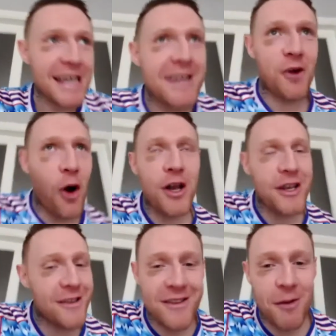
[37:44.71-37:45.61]

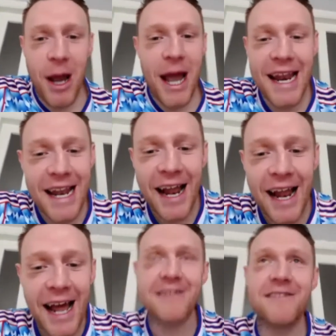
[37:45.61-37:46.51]
cutting the weight
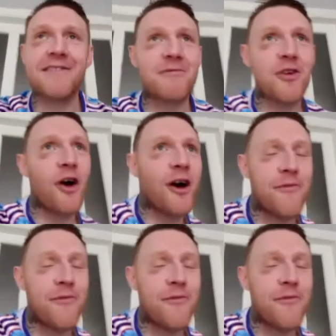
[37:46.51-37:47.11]
and you know,